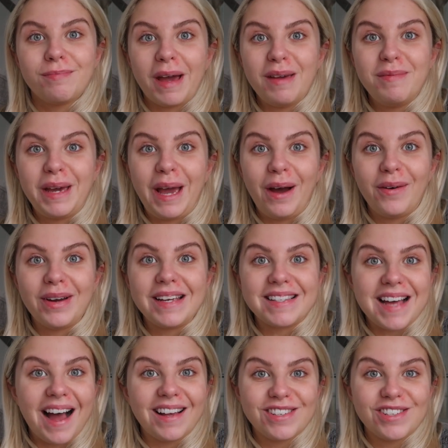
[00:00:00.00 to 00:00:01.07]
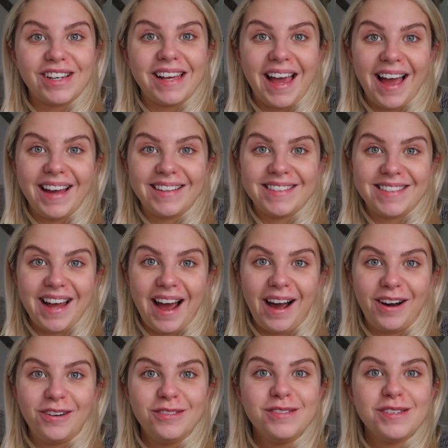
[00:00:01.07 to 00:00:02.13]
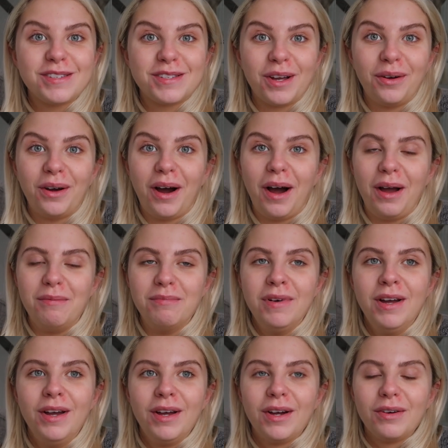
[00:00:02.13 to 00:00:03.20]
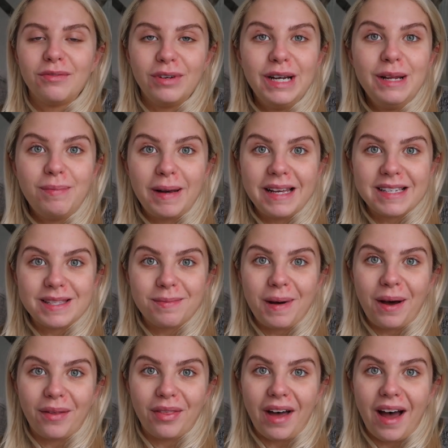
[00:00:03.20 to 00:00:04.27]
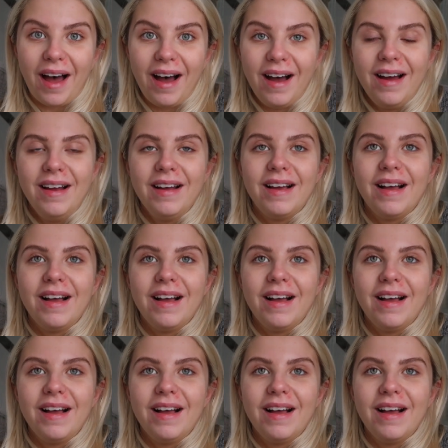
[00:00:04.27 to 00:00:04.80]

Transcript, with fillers: Baby girl is actually head down, so I'm really pleased about that.